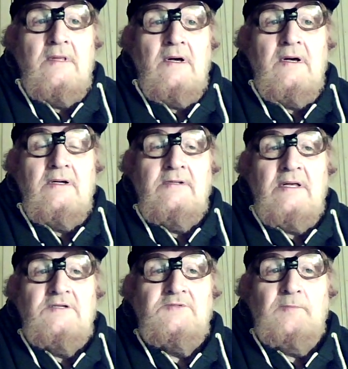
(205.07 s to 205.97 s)
a
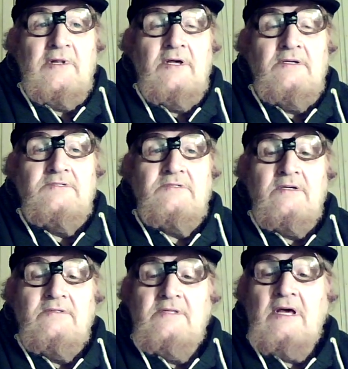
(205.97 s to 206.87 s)
nice place."
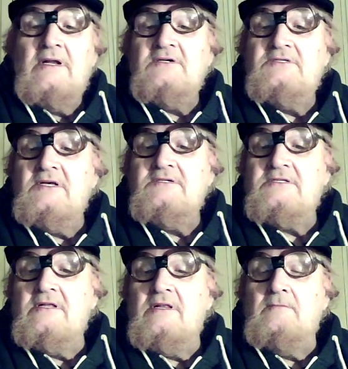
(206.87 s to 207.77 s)
Then I says
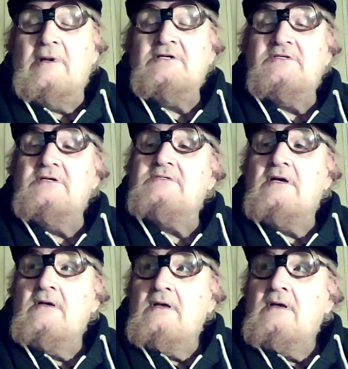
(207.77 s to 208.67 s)
to them, I says,
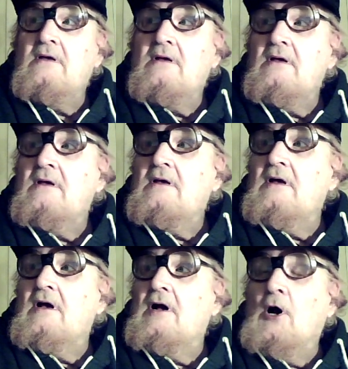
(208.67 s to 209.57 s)

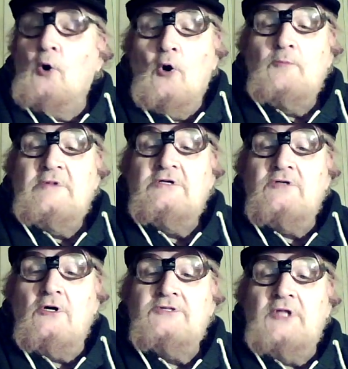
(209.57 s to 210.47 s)
"I hope you
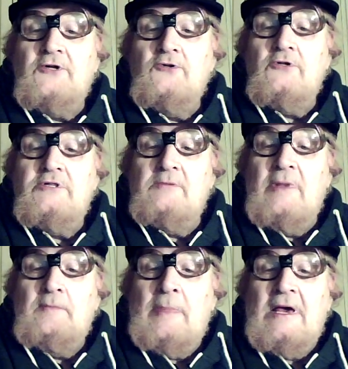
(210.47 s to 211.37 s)
all turn out to
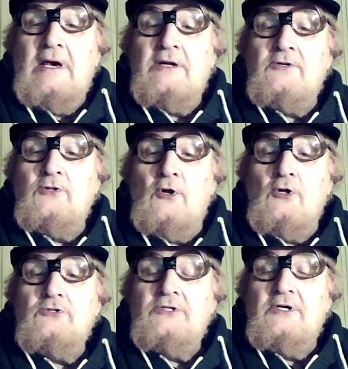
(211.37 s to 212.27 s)
be better
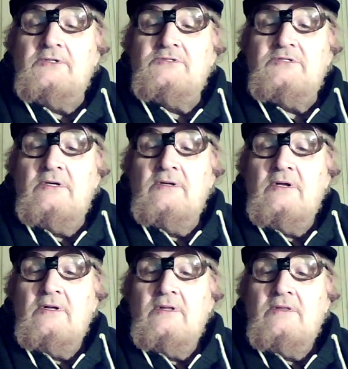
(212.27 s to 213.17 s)
doctors
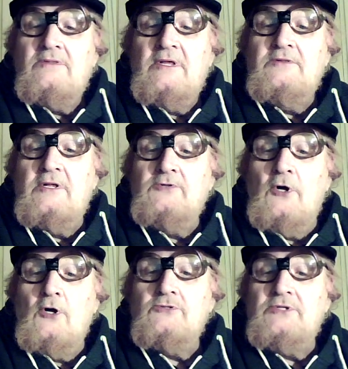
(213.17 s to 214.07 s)
than the
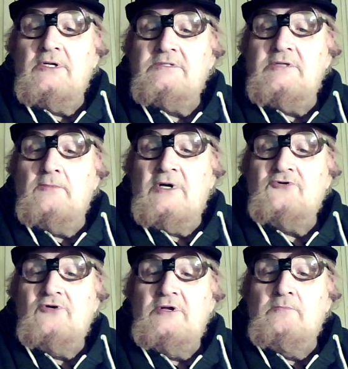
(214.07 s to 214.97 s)
doctors that were
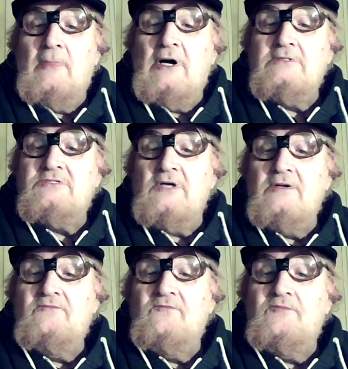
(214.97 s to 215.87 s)
treating my
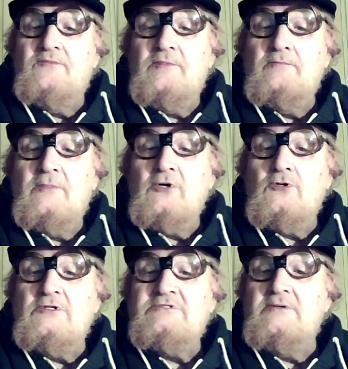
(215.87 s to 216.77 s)
son
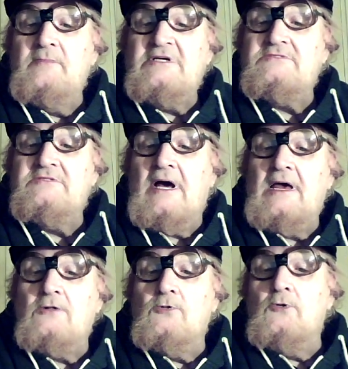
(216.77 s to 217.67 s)
because they
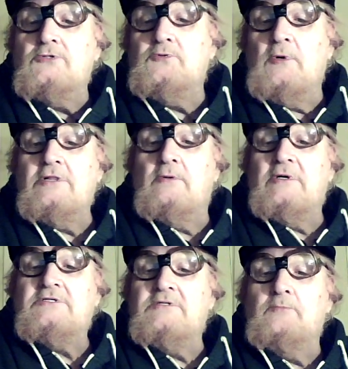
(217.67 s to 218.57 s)
misdiagnosed what they
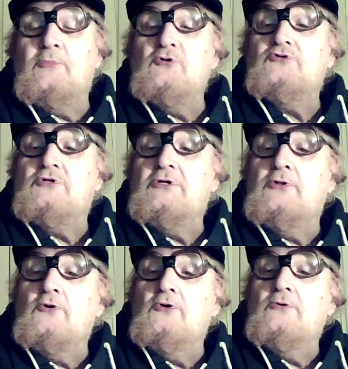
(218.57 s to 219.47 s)
were supposed to
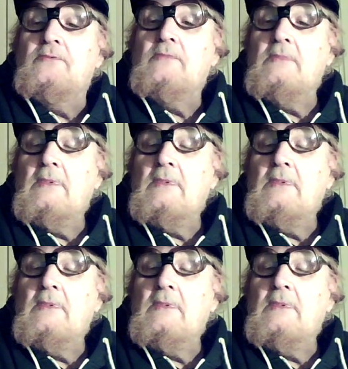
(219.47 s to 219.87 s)
do."